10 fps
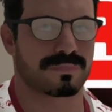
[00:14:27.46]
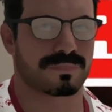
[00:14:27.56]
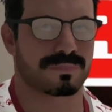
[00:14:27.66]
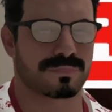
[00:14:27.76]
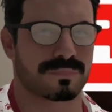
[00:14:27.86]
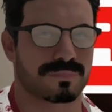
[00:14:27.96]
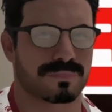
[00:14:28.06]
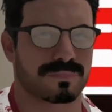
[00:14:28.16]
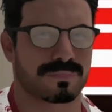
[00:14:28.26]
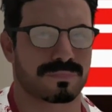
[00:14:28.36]
are
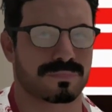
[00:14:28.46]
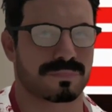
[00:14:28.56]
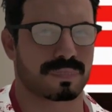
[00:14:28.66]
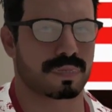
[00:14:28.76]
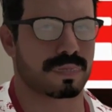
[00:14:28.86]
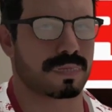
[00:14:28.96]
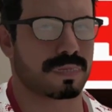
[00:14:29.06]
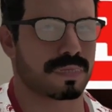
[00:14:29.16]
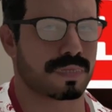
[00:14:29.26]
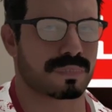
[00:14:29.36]
beyond
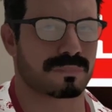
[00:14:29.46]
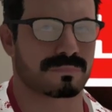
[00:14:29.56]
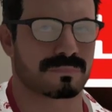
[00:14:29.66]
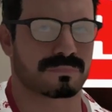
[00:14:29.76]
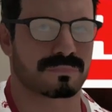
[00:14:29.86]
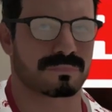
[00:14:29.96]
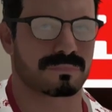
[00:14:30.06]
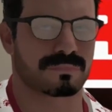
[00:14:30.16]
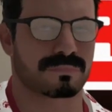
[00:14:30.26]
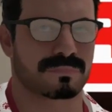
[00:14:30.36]

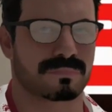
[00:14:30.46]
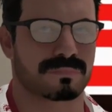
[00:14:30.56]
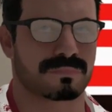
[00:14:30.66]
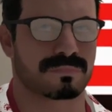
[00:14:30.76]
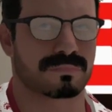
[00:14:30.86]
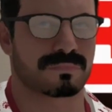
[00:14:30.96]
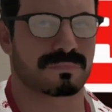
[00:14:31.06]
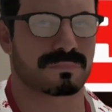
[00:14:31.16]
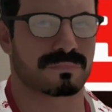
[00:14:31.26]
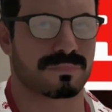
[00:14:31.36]
saturated.
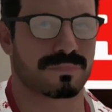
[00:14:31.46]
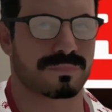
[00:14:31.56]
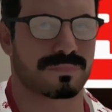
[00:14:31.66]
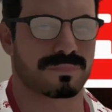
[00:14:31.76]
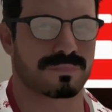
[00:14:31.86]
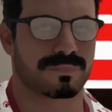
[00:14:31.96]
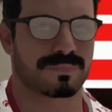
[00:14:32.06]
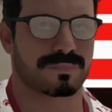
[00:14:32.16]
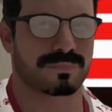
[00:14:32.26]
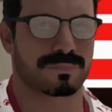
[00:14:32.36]
And what happens
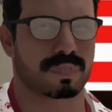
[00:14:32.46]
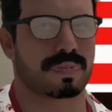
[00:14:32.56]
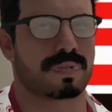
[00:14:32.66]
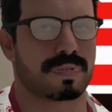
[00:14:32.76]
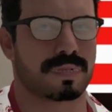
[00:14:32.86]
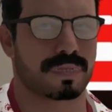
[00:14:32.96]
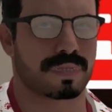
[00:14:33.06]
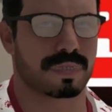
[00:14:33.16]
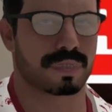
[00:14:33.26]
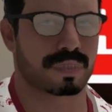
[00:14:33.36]
when we bring
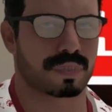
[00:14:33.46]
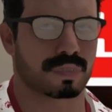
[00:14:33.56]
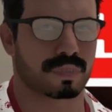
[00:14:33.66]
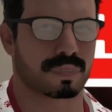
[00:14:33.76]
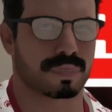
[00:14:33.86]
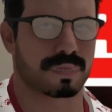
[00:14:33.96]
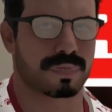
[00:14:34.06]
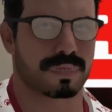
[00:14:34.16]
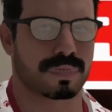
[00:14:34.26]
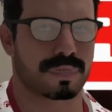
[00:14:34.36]
in
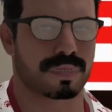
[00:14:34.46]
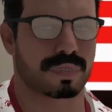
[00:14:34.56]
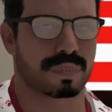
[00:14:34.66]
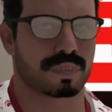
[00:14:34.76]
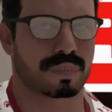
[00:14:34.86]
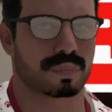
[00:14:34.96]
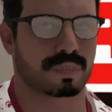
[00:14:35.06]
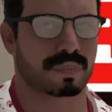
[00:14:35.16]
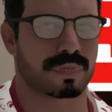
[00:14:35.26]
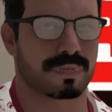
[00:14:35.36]
control your
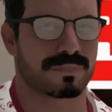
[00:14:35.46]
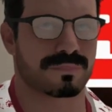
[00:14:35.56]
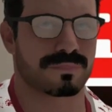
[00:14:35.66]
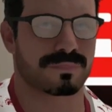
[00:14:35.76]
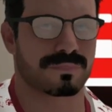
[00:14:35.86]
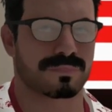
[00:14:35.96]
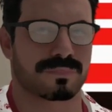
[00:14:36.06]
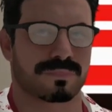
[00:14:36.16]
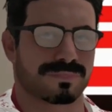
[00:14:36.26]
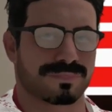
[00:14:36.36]
narrative?
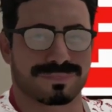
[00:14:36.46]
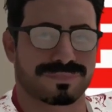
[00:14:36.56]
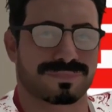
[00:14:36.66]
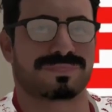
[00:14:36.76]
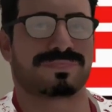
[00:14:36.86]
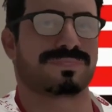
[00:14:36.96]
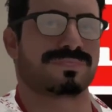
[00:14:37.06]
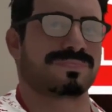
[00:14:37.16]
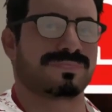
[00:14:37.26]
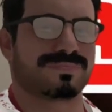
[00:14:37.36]
It
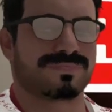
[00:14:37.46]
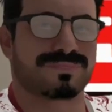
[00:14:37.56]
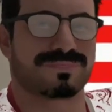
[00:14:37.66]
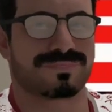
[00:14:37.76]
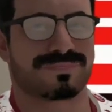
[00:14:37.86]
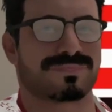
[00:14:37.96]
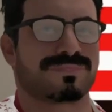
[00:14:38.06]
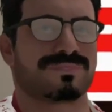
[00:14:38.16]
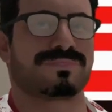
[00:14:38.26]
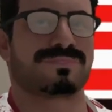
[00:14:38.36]
gets
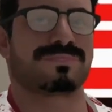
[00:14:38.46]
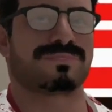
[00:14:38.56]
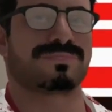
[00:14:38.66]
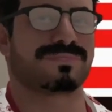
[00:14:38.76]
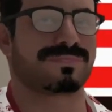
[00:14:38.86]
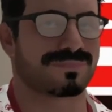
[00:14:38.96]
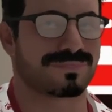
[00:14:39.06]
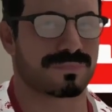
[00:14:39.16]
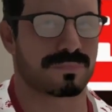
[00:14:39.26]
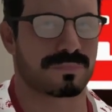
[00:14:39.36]

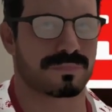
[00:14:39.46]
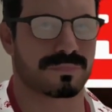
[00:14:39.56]
oversaturated